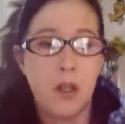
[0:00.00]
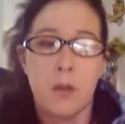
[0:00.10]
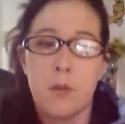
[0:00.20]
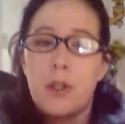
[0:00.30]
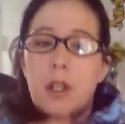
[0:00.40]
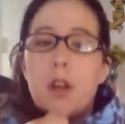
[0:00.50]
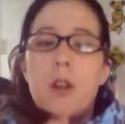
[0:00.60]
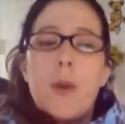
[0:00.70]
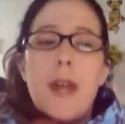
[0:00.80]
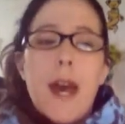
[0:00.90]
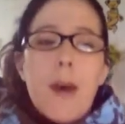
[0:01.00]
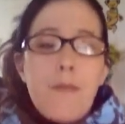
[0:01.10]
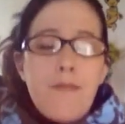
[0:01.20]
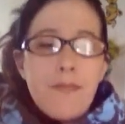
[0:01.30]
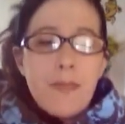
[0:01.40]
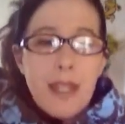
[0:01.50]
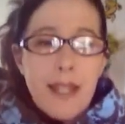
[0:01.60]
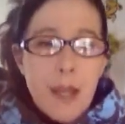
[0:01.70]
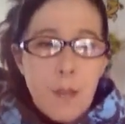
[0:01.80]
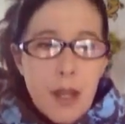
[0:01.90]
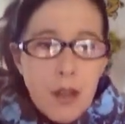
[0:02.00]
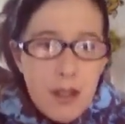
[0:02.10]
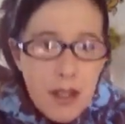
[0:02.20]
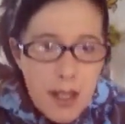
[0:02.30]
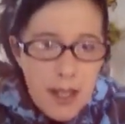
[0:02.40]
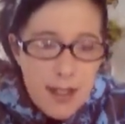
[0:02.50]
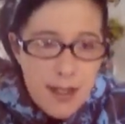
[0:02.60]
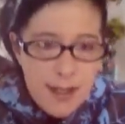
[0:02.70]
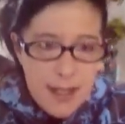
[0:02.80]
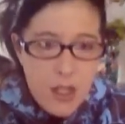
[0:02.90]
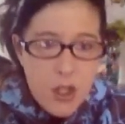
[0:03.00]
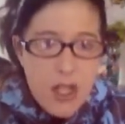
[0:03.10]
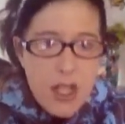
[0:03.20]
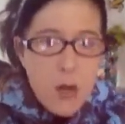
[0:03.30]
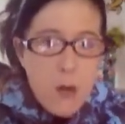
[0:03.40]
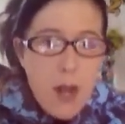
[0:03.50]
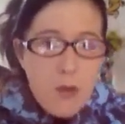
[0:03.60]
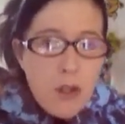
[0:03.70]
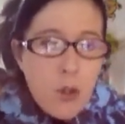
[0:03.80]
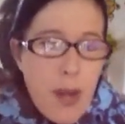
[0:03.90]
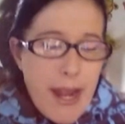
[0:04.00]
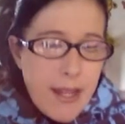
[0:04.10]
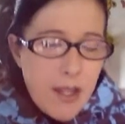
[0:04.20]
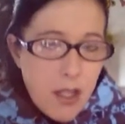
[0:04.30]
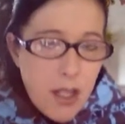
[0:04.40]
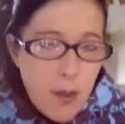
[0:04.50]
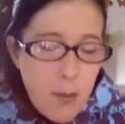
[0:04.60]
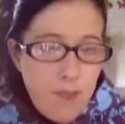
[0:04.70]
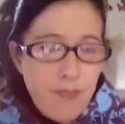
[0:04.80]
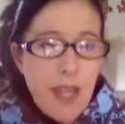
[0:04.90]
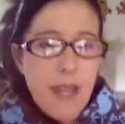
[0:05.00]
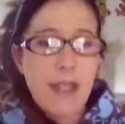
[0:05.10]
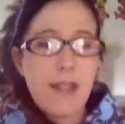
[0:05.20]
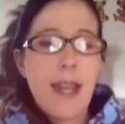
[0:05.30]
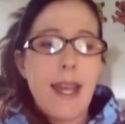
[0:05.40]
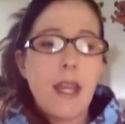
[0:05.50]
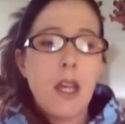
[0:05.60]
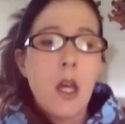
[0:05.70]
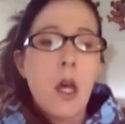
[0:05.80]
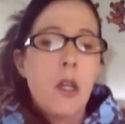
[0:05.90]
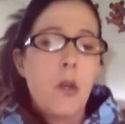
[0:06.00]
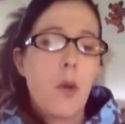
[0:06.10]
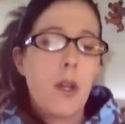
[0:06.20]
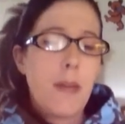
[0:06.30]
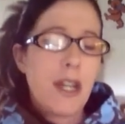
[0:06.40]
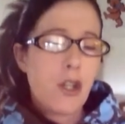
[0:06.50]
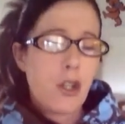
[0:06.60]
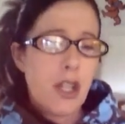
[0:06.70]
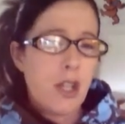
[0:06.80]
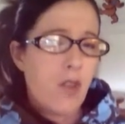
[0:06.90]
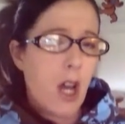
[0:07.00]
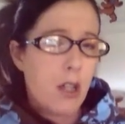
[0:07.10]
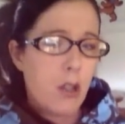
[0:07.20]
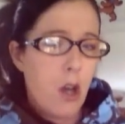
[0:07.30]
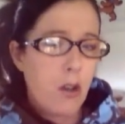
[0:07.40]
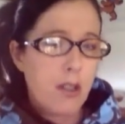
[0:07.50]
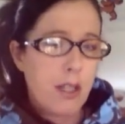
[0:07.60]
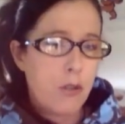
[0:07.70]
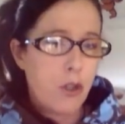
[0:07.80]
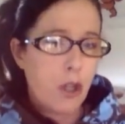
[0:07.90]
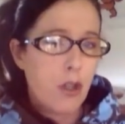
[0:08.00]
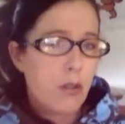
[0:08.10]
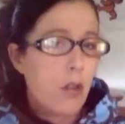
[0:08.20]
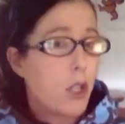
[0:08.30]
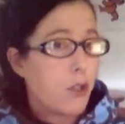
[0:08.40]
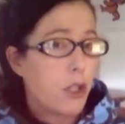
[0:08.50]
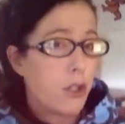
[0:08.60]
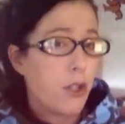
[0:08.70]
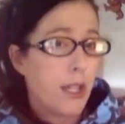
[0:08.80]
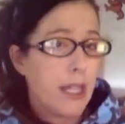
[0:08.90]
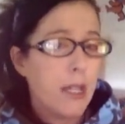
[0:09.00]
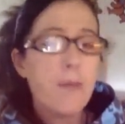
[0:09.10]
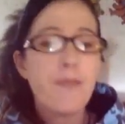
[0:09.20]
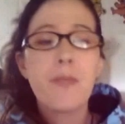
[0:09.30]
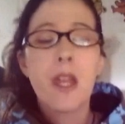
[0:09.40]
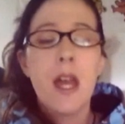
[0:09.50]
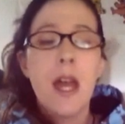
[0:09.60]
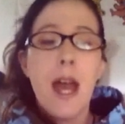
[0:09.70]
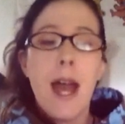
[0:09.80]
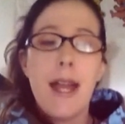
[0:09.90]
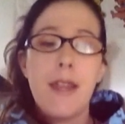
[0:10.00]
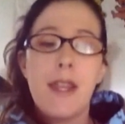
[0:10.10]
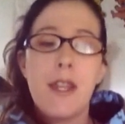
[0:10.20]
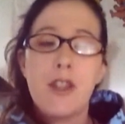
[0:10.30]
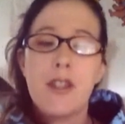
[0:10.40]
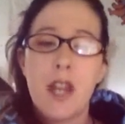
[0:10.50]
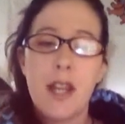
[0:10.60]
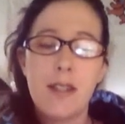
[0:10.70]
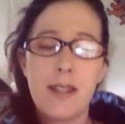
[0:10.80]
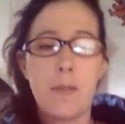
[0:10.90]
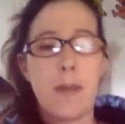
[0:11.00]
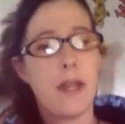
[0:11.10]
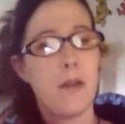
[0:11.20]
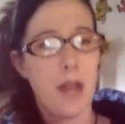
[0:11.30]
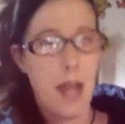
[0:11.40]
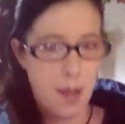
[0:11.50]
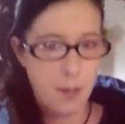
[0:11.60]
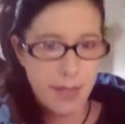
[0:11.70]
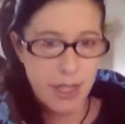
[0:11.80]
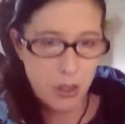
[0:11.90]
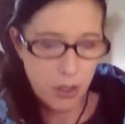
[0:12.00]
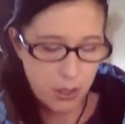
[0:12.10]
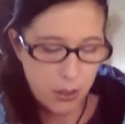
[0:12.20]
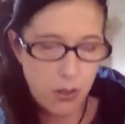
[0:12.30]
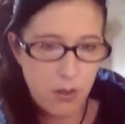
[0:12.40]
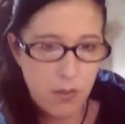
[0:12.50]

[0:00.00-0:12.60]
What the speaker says: pull it all the way up, and take a belt, cinch it around your waist, and then you want to make sure that you've got a long sleeve shirt under your hoodie, and then just unzip it and place your little